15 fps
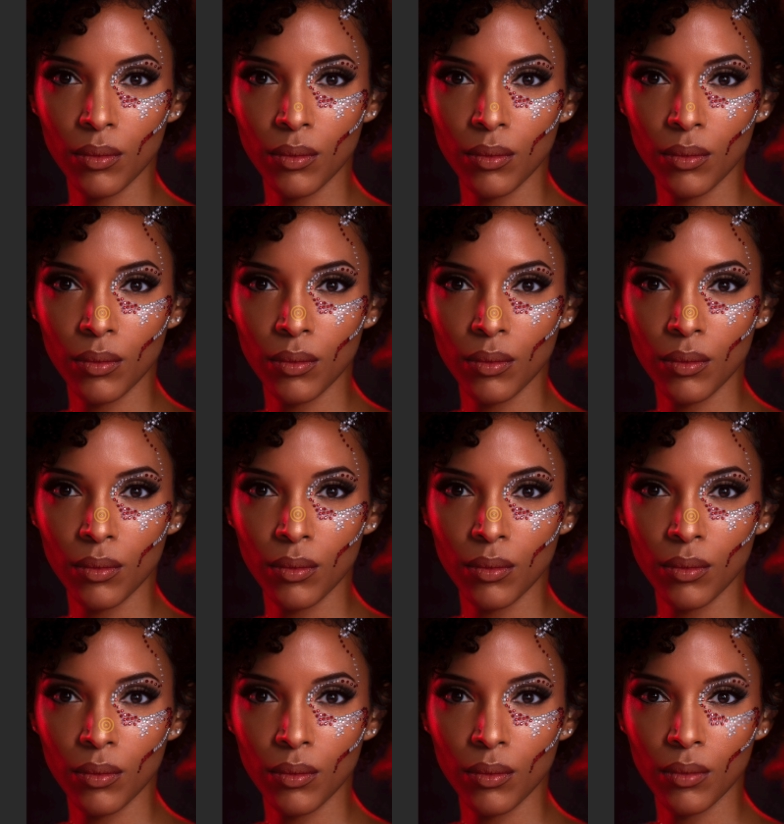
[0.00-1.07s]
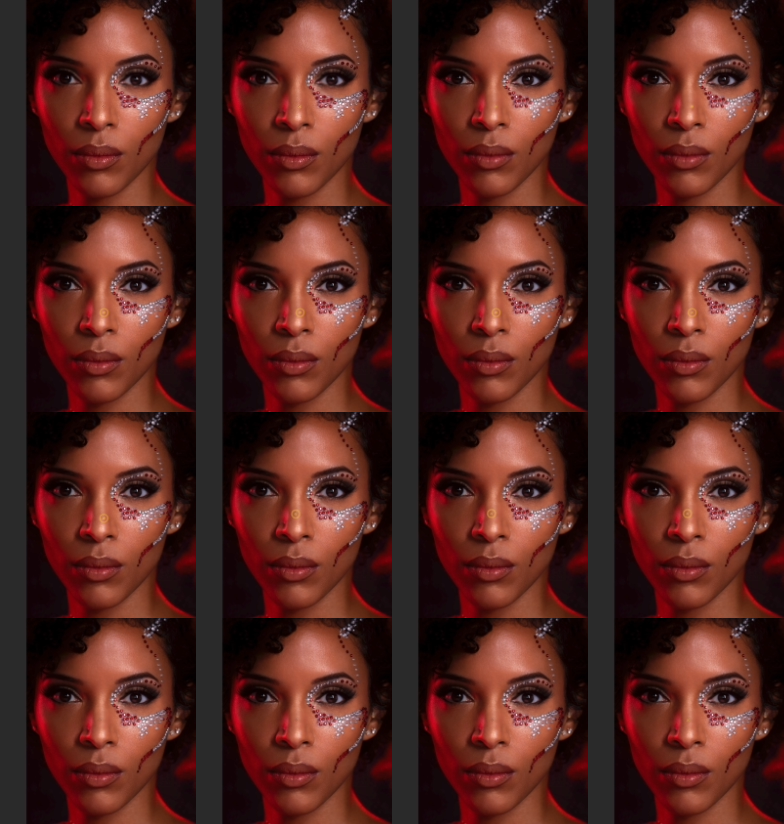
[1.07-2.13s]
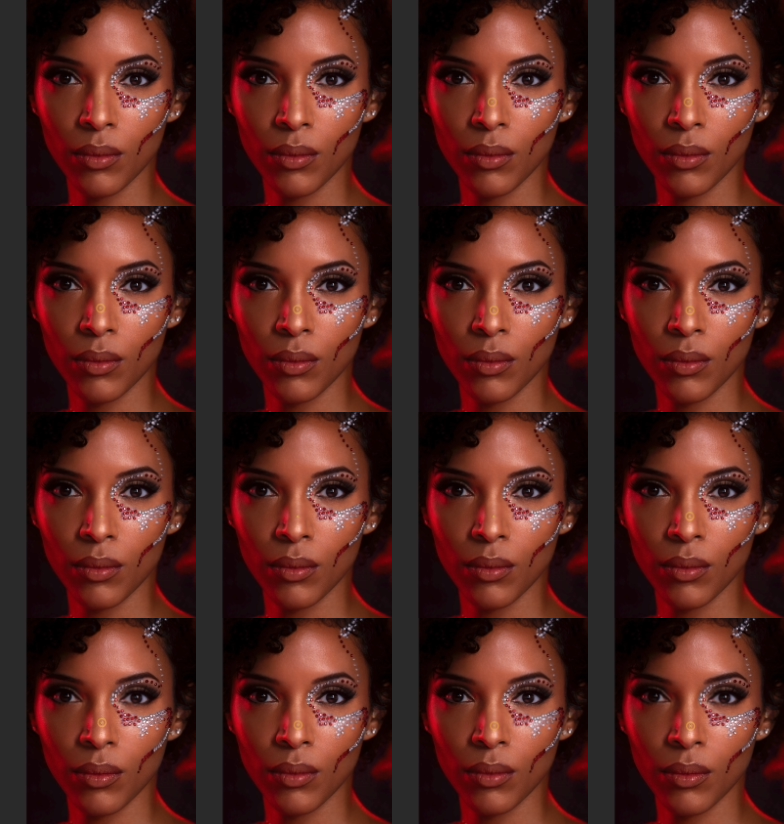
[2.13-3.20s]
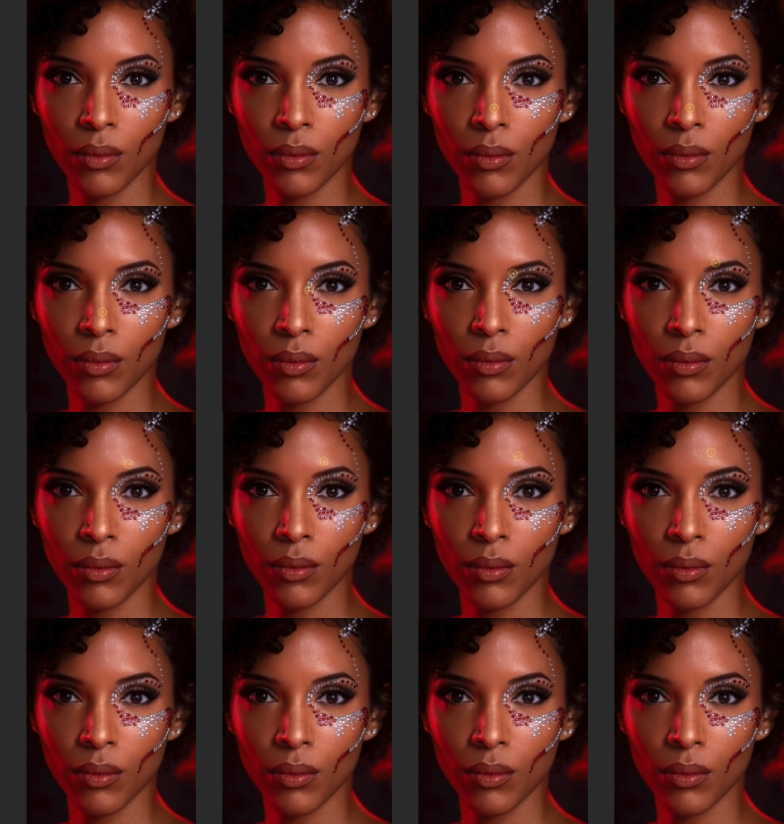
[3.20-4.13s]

(no one is talking)